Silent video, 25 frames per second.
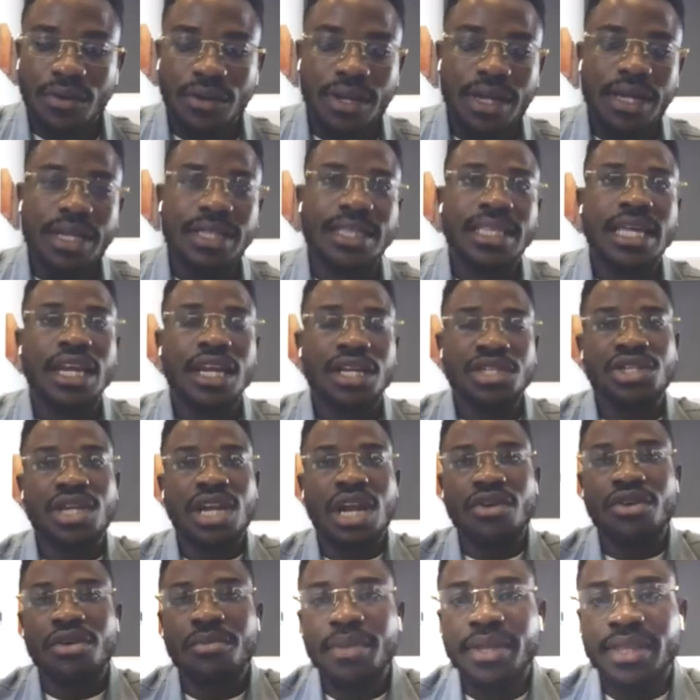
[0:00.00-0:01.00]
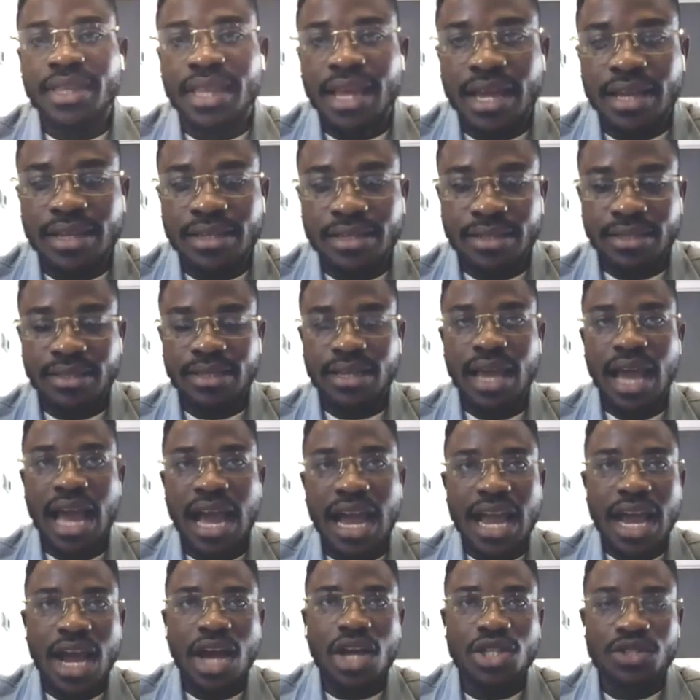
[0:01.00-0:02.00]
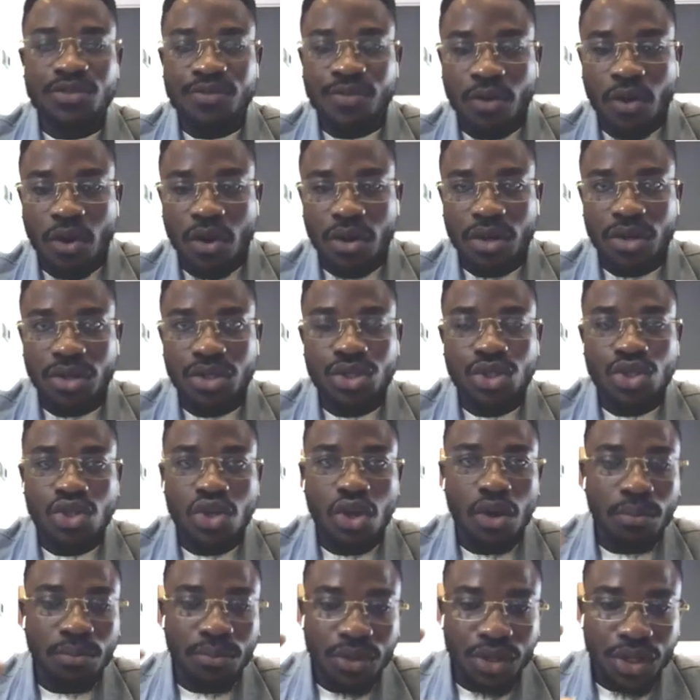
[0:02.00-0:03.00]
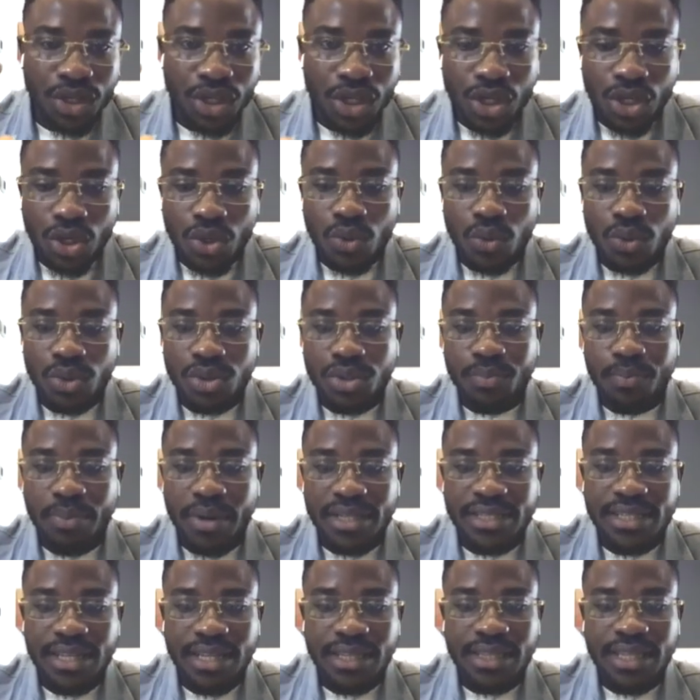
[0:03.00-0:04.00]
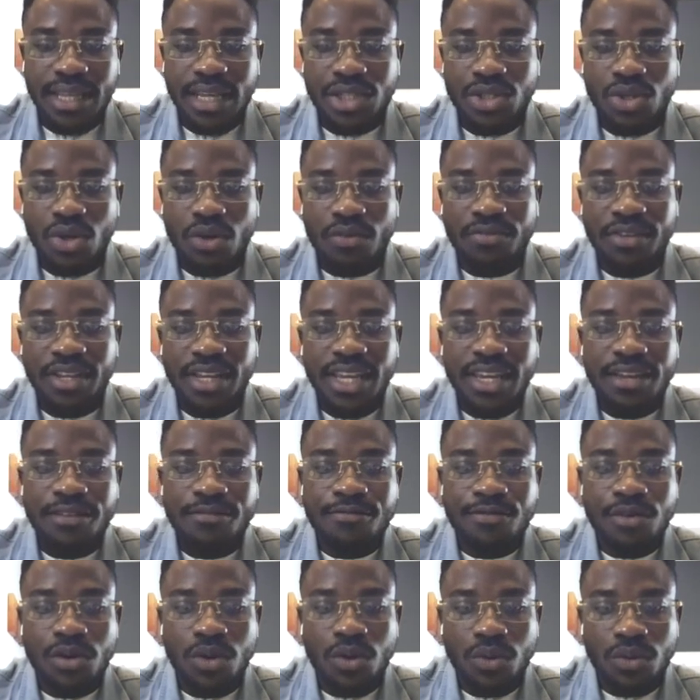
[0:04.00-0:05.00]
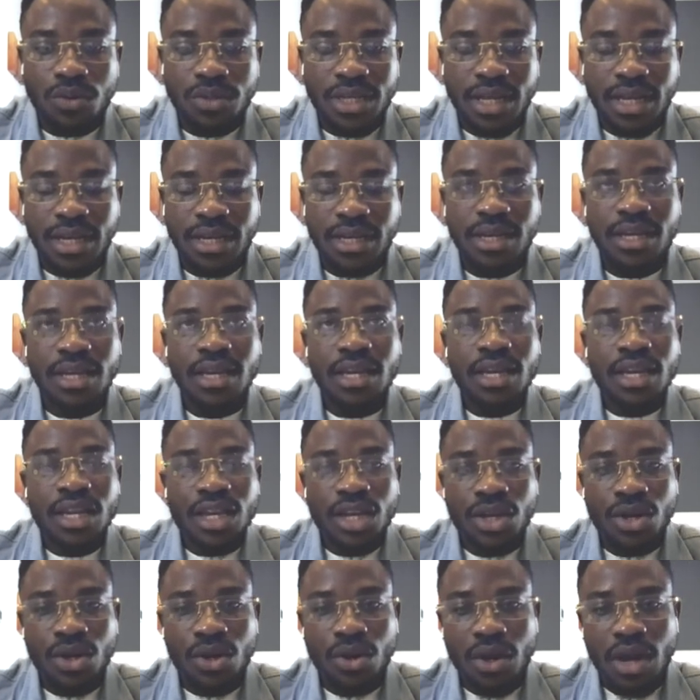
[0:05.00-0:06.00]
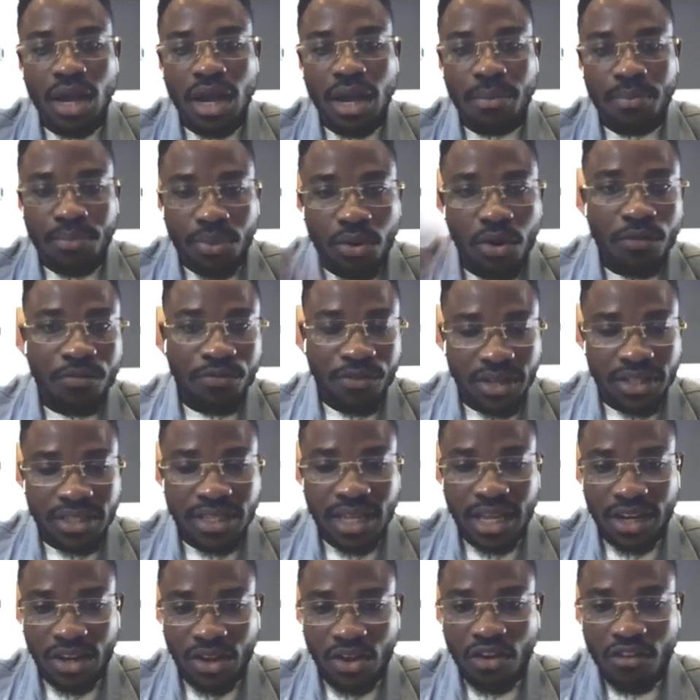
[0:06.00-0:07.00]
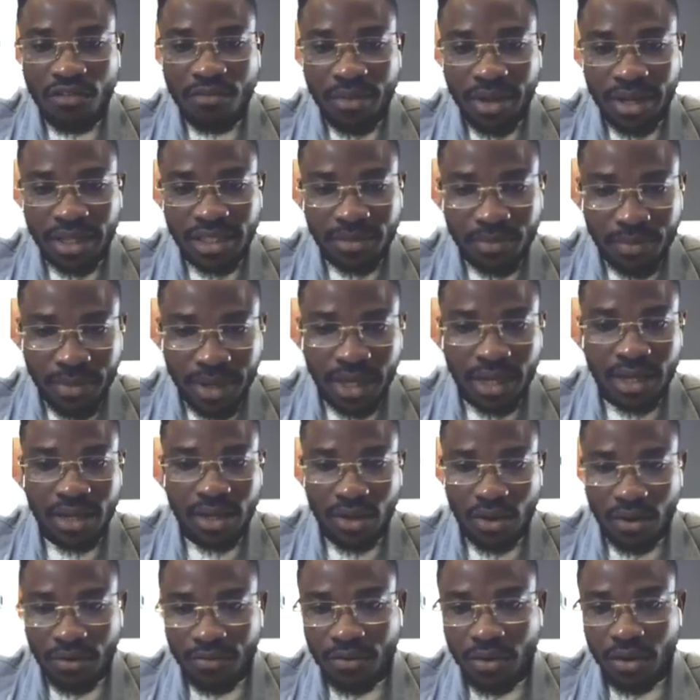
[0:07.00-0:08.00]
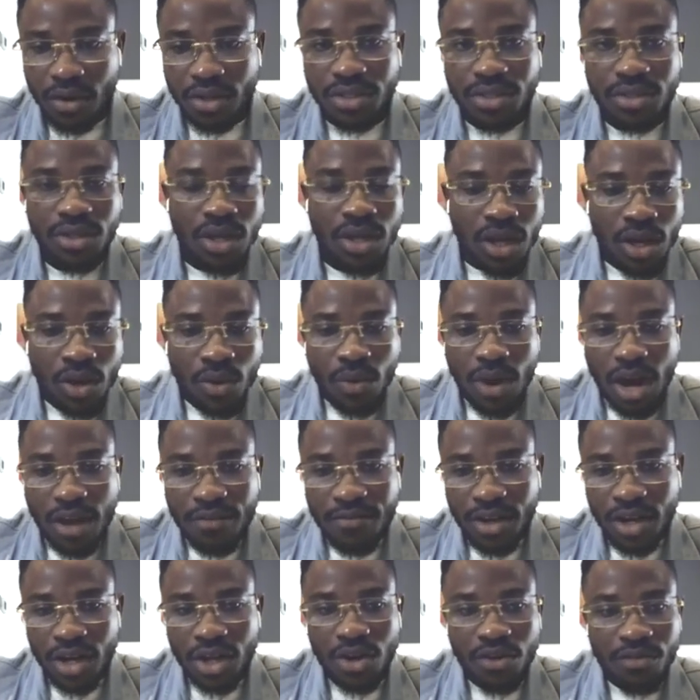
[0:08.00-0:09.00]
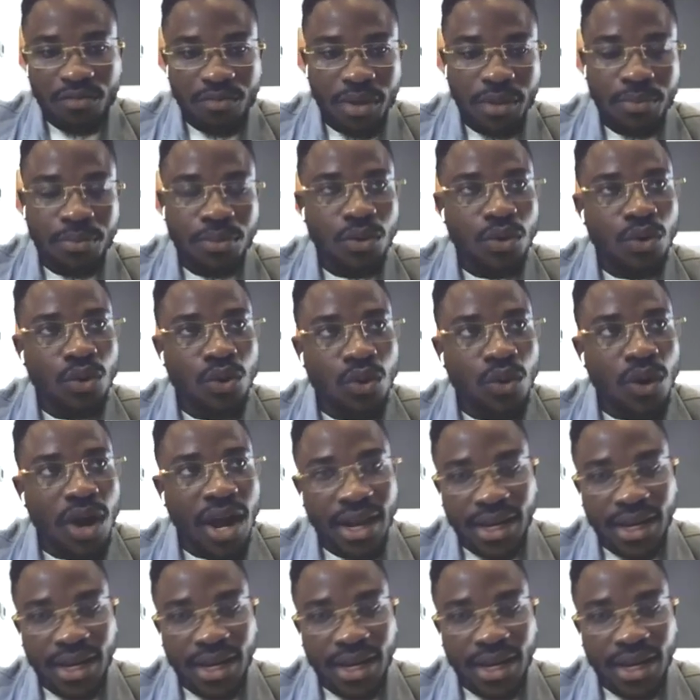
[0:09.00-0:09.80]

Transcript: international remittance account for some huge percentage of the inflows and profits that the government make. Mm-hmm. Of course, we have a lot of people who are